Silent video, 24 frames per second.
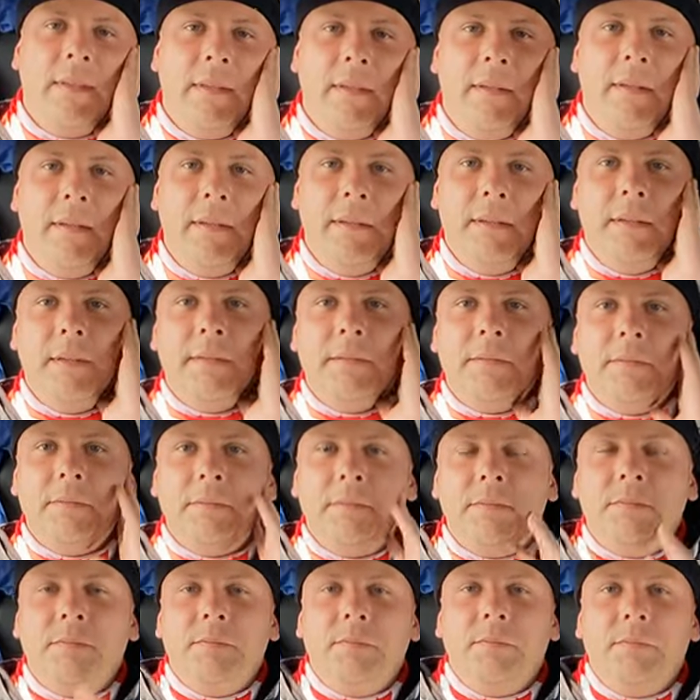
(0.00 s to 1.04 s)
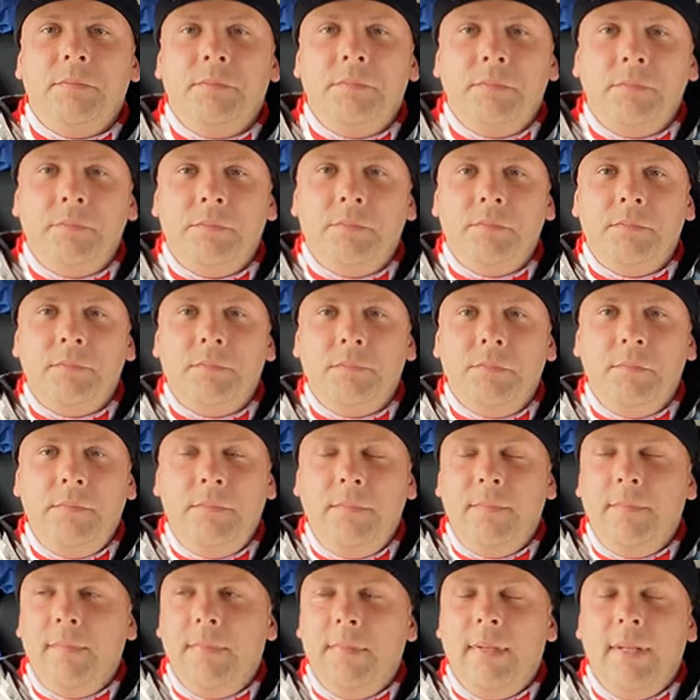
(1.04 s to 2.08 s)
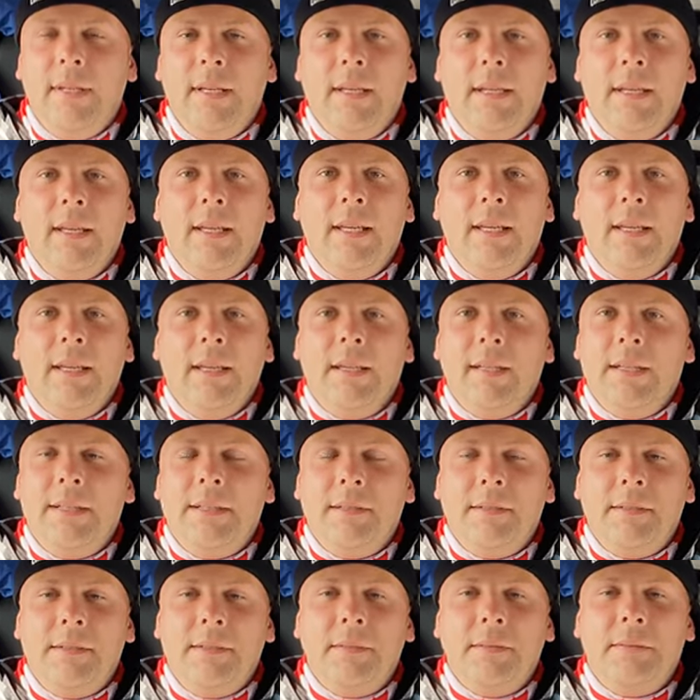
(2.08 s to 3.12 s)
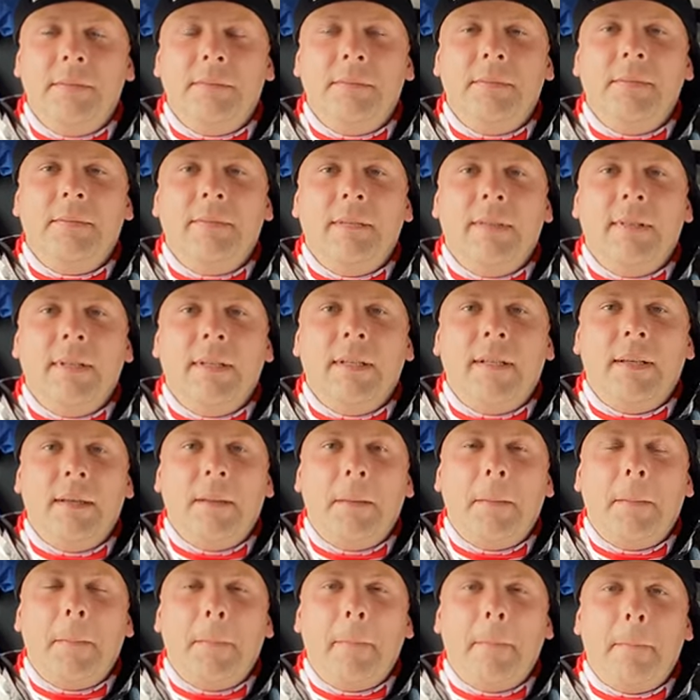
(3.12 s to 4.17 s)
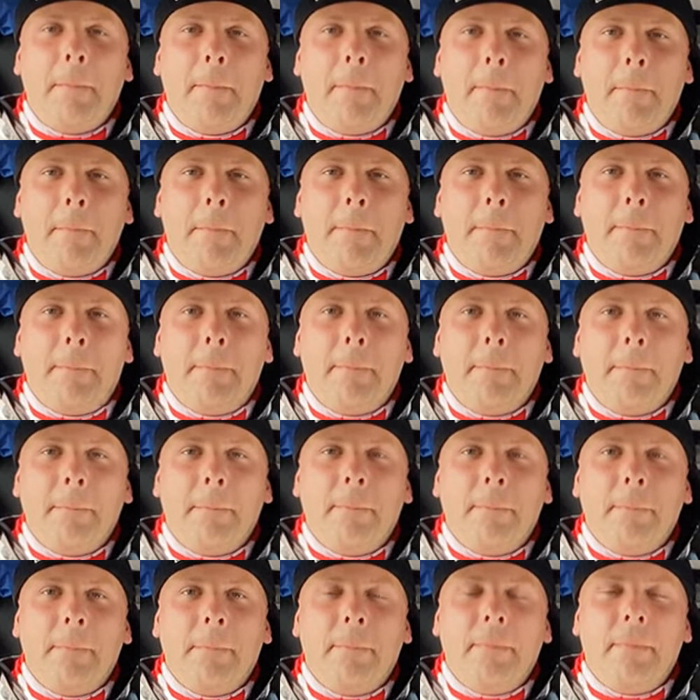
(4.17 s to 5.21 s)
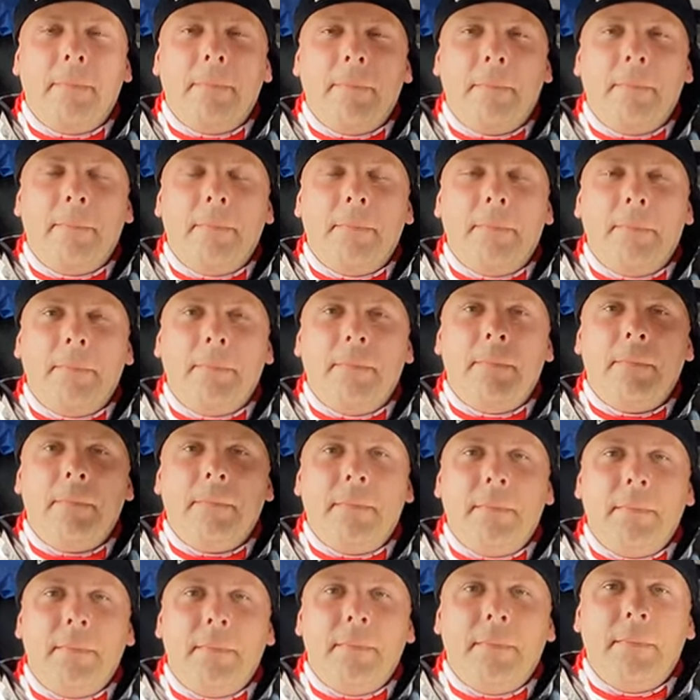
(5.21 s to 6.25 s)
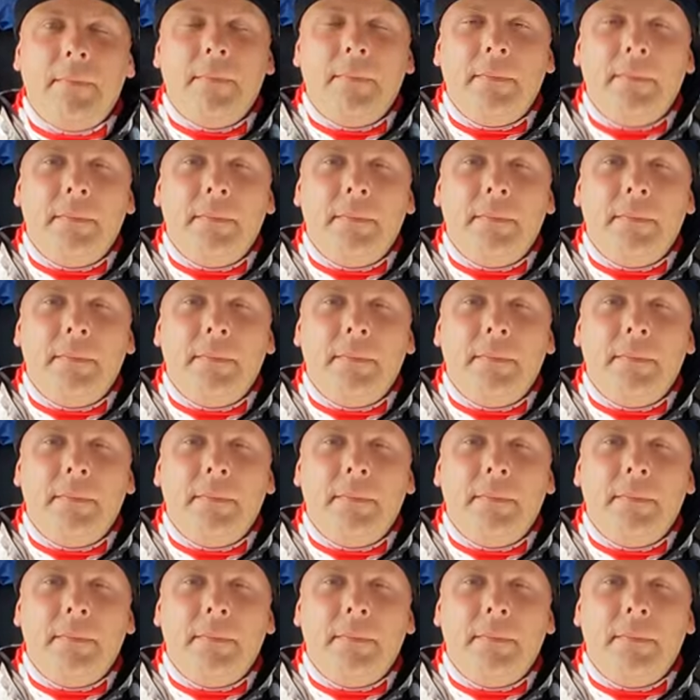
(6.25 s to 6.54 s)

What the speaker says: (silent)